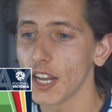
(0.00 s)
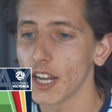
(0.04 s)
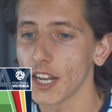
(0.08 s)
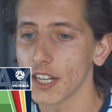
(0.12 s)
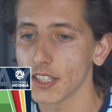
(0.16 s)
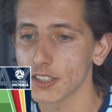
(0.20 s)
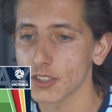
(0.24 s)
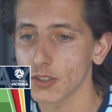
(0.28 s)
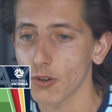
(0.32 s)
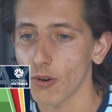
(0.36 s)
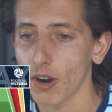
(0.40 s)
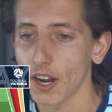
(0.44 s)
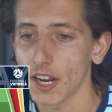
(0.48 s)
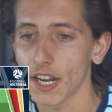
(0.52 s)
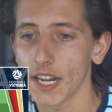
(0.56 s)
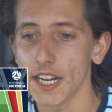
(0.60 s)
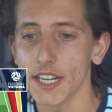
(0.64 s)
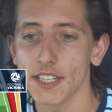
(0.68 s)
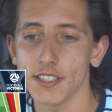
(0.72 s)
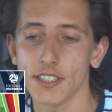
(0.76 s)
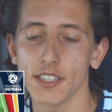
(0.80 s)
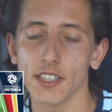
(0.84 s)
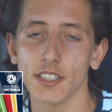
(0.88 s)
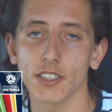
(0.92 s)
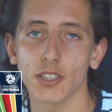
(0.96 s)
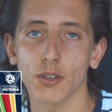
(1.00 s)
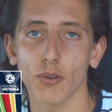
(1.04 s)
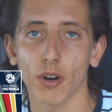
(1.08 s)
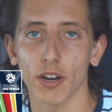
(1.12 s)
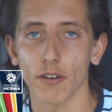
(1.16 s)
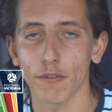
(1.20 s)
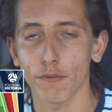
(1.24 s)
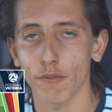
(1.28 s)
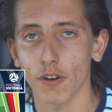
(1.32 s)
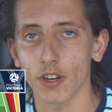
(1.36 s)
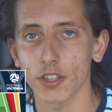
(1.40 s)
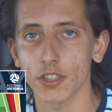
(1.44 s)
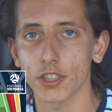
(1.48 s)
It's quite easy, it's
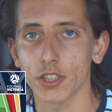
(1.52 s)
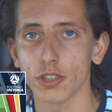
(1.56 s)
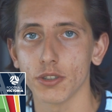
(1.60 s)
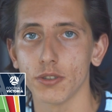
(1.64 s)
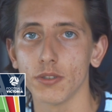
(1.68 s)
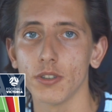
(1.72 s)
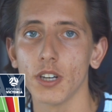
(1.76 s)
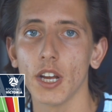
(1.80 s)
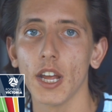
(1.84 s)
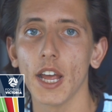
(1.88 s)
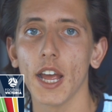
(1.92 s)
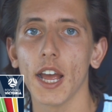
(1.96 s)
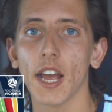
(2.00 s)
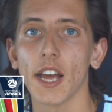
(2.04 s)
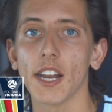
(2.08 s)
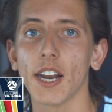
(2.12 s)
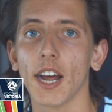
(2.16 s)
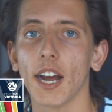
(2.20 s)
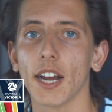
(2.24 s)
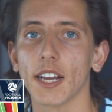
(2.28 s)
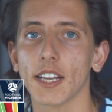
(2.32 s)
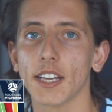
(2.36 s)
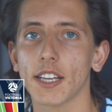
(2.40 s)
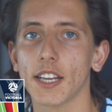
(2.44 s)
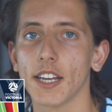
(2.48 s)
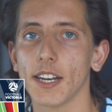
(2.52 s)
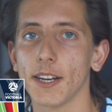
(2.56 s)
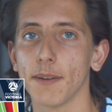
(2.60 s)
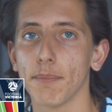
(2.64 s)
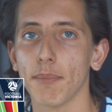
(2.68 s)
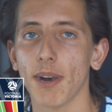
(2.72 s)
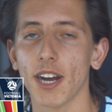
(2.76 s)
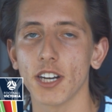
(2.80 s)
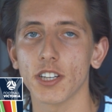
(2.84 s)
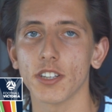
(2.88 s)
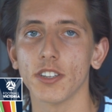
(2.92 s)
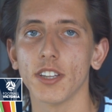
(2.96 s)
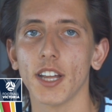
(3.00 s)
quite functional, and I can
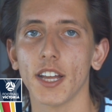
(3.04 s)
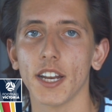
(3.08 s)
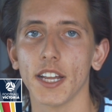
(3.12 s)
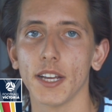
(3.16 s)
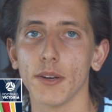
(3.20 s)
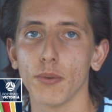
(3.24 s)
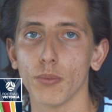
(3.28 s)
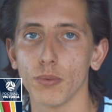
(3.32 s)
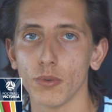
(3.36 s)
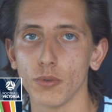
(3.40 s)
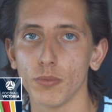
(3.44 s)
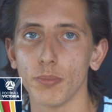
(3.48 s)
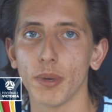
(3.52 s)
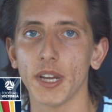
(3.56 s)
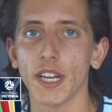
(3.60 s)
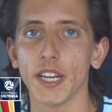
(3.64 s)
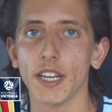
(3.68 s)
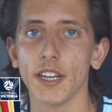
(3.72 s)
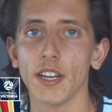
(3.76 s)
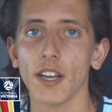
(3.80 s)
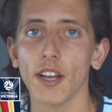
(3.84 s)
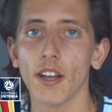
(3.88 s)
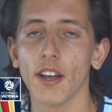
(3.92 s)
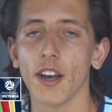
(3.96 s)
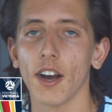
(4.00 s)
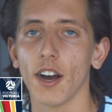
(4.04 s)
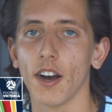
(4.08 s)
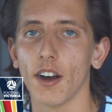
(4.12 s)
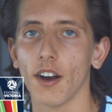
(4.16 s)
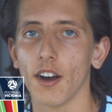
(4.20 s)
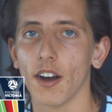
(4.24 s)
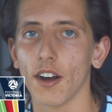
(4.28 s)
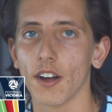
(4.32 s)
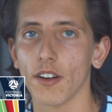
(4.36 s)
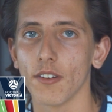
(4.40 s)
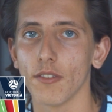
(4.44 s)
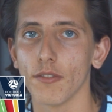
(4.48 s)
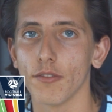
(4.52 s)
imagine that it will be
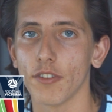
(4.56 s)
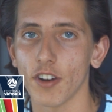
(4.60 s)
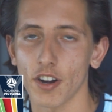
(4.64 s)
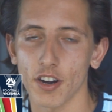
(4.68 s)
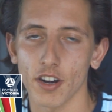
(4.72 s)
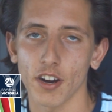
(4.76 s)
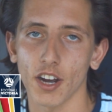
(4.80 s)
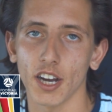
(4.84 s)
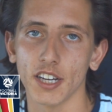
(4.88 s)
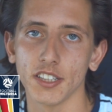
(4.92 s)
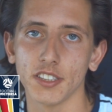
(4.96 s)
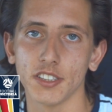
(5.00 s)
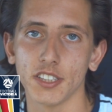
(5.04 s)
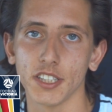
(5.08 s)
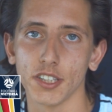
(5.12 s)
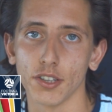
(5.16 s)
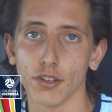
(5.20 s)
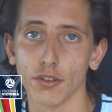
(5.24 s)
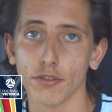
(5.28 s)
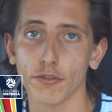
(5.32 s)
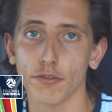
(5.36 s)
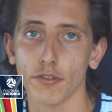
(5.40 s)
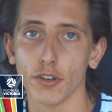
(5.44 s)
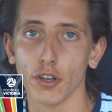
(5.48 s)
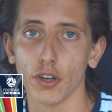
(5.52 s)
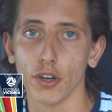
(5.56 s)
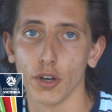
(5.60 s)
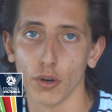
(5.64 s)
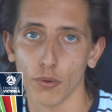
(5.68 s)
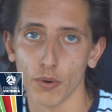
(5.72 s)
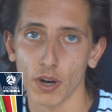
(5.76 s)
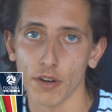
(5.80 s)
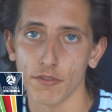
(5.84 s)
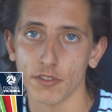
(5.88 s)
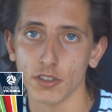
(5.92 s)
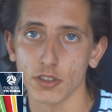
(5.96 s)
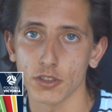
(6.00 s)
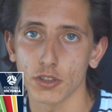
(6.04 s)
very ideal for
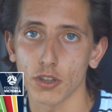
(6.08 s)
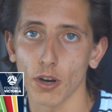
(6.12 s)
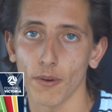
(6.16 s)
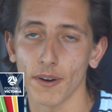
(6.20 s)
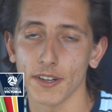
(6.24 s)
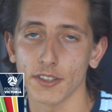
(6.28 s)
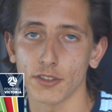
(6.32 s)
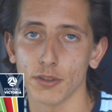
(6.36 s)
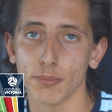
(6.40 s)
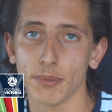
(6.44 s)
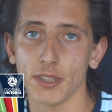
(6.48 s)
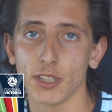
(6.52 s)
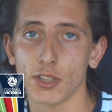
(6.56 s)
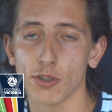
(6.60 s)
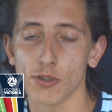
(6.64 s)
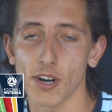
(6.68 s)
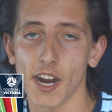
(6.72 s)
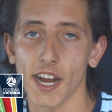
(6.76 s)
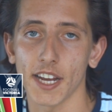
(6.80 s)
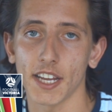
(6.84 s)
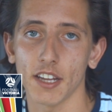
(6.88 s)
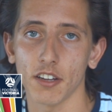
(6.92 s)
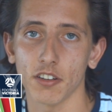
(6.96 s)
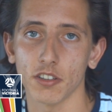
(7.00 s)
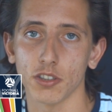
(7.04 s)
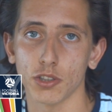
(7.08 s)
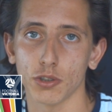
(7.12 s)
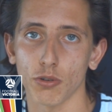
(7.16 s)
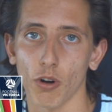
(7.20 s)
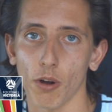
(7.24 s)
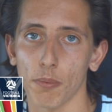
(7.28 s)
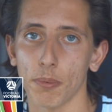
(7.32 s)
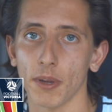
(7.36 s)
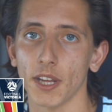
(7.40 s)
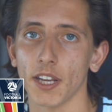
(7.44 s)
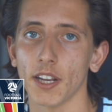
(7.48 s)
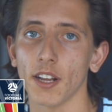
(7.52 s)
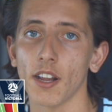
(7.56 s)
whoever's going to be dragging and
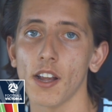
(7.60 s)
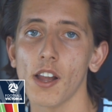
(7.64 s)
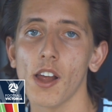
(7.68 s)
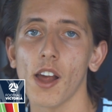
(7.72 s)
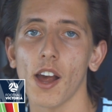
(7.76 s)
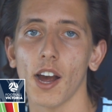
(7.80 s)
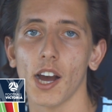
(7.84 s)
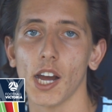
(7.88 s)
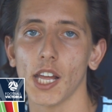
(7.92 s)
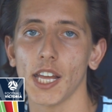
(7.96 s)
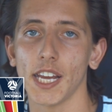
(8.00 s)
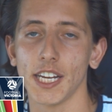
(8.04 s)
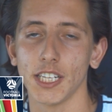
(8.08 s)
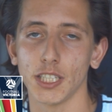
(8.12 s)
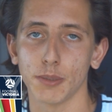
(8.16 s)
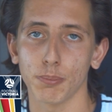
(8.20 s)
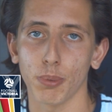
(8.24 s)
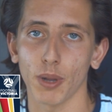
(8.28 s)
dropping each